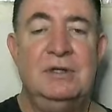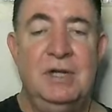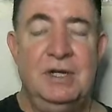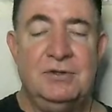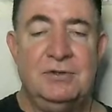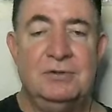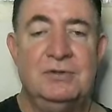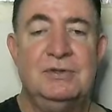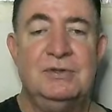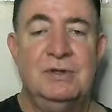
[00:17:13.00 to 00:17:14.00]

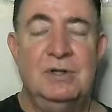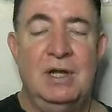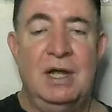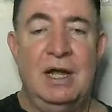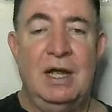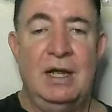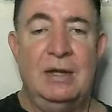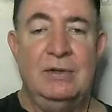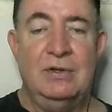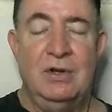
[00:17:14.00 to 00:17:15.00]
teachers uh,
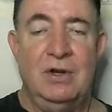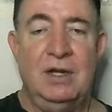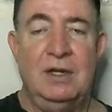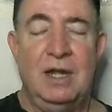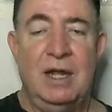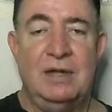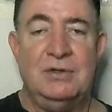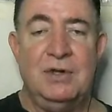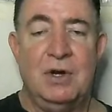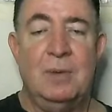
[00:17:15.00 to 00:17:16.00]
during uh,
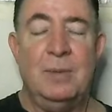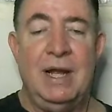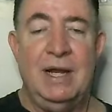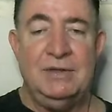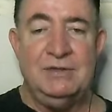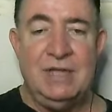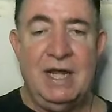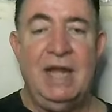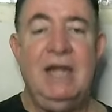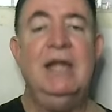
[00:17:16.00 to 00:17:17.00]
Jeremiah's
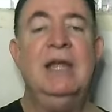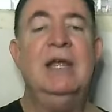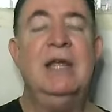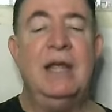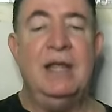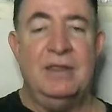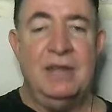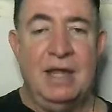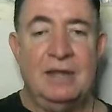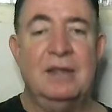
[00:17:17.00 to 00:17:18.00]
day and
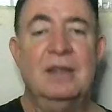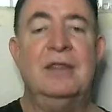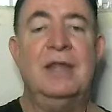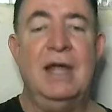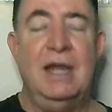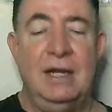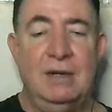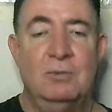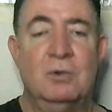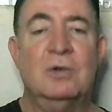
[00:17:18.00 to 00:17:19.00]
that they
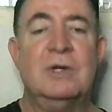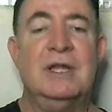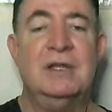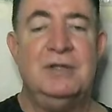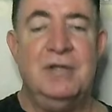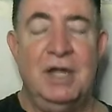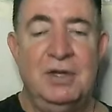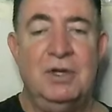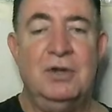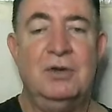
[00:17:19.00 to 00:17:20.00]
will
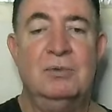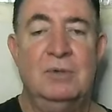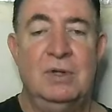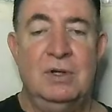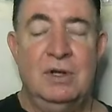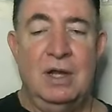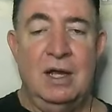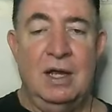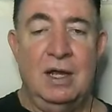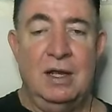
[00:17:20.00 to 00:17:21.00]
continue.
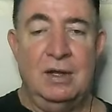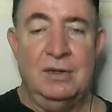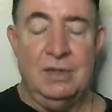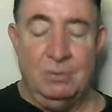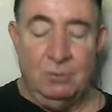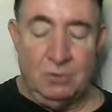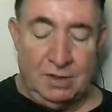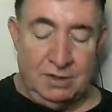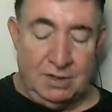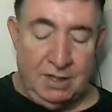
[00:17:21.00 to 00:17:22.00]
Uh, they will
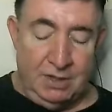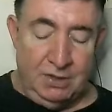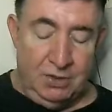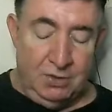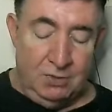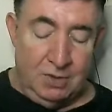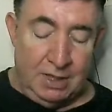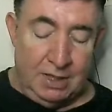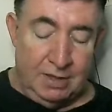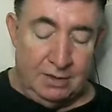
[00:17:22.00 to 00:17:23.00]
continue
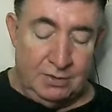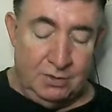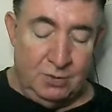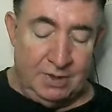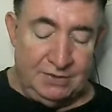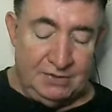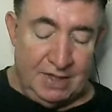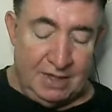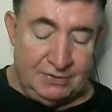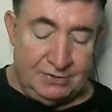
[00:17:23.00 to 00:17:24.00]
uh, to
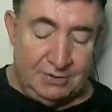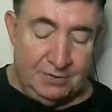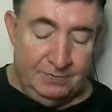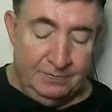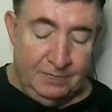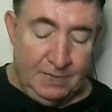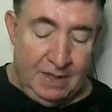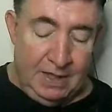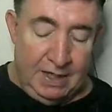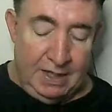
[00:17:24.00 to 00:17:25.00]
exist
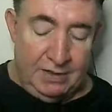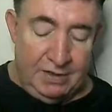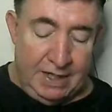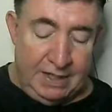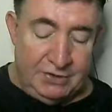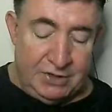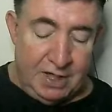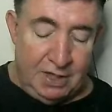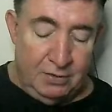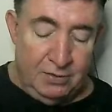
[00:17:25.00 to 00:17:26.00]
and they
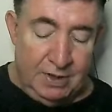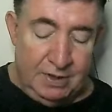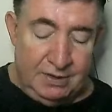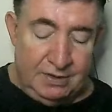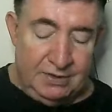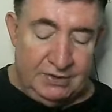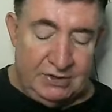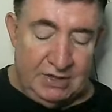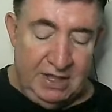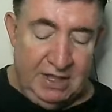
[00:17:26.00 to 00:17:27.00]
shall
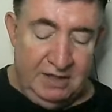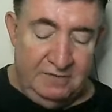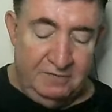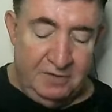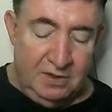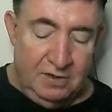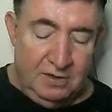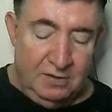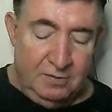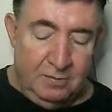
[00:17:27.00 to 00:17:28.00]
deceive
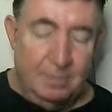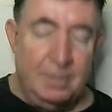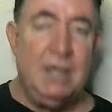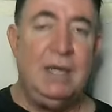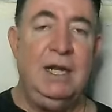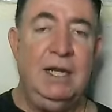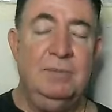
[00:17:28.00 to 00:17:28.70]
many.